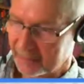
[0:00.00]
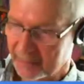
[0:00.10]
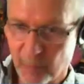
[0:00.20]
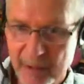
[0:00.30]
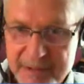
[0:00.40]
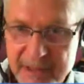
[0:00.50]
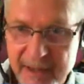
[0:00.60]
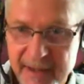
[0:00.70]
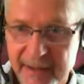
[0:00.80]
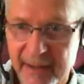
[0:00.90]
website
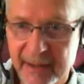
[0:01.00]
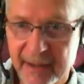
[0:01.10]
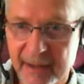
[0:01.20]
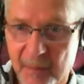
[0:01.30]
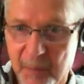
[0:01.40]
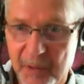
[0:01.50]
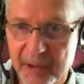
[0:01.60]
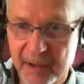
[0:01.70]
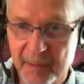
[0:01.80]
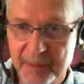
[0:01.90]
again, and I'll put it
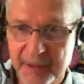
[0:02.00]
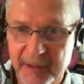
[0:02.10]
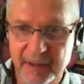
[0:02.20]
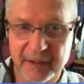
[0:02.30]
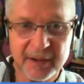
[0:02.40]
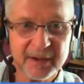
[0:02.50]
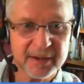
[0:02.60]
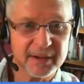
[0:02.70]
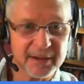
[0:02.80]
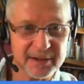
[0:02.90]
up here,
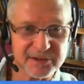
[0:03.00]
is